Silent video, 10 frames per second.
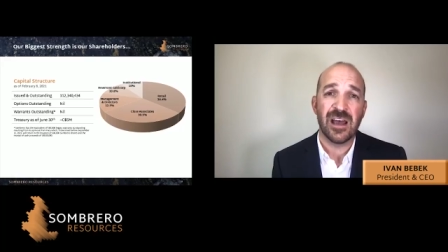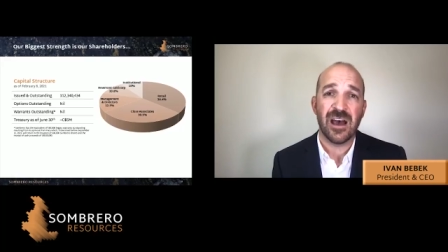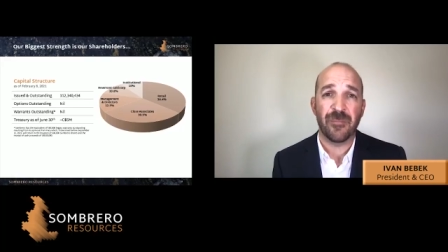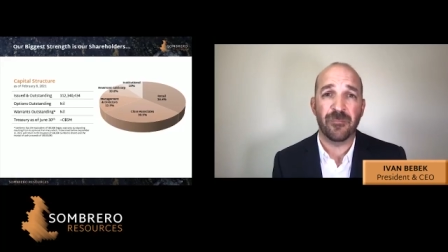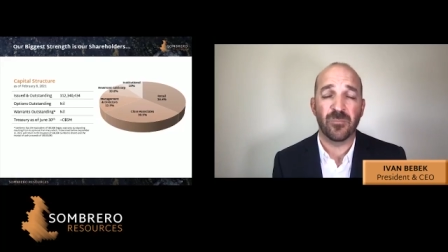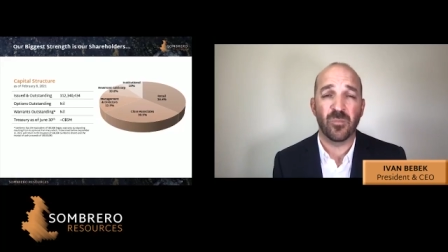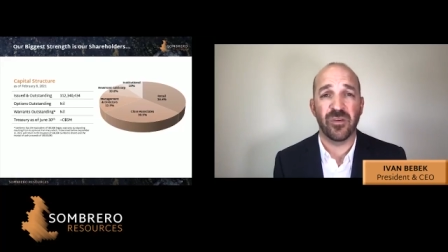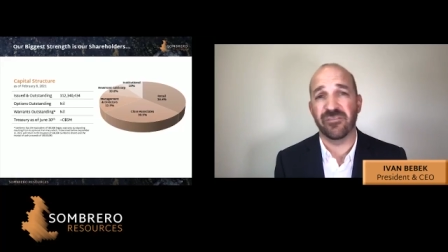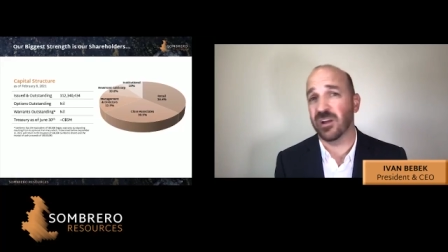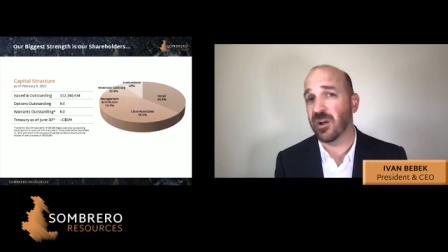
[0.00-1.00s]
Um,
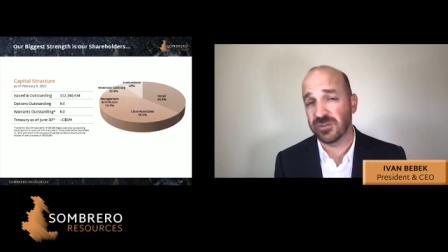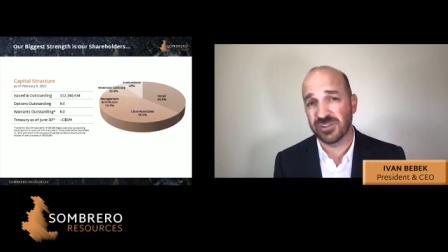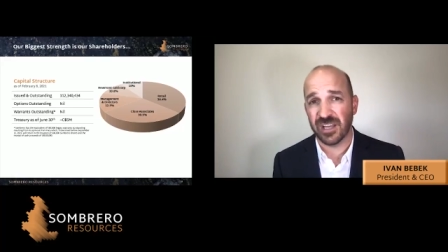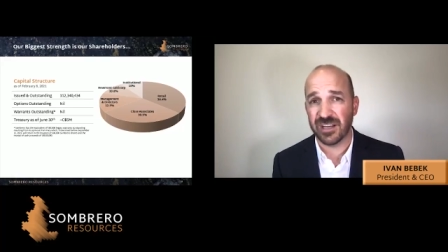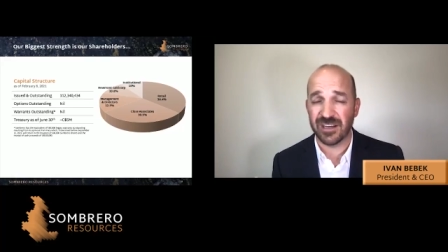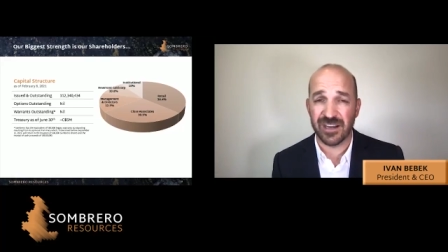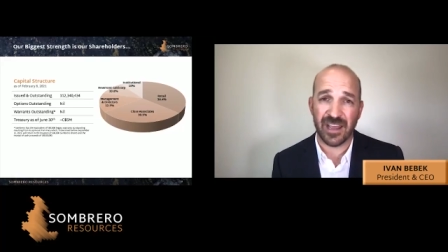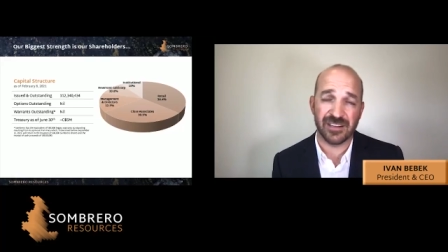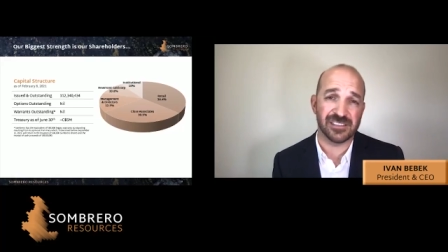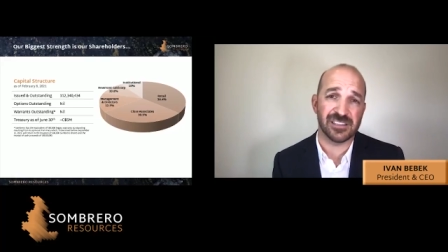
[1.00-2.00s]
we've negotiated and
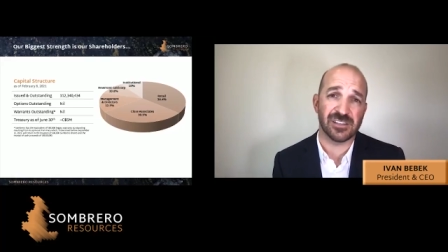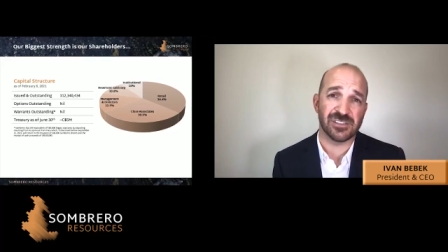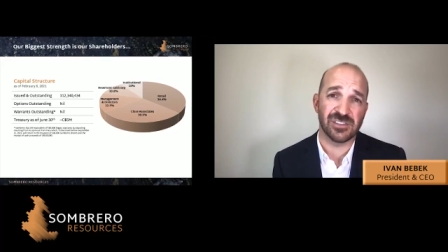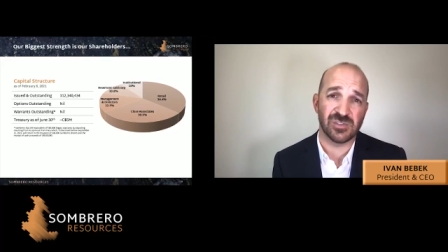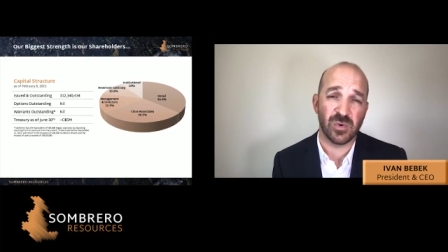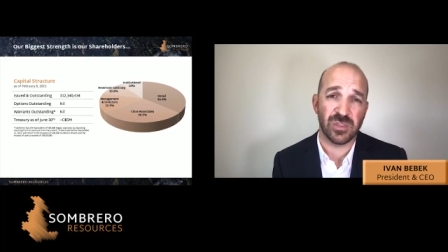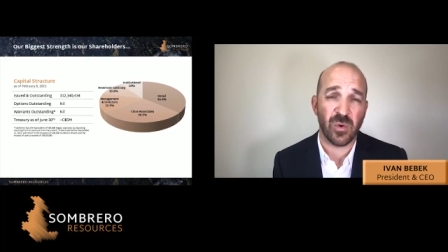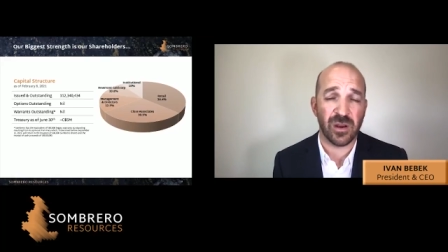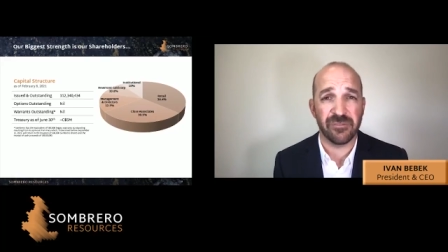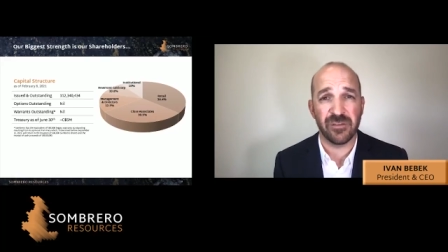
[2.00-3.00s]
had discussions with
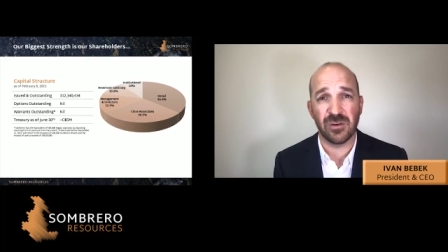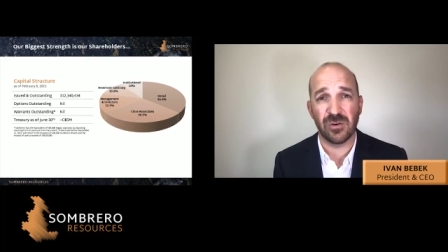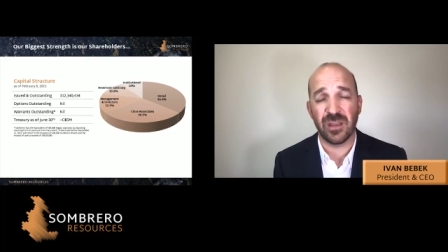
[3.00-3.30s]
quite a few.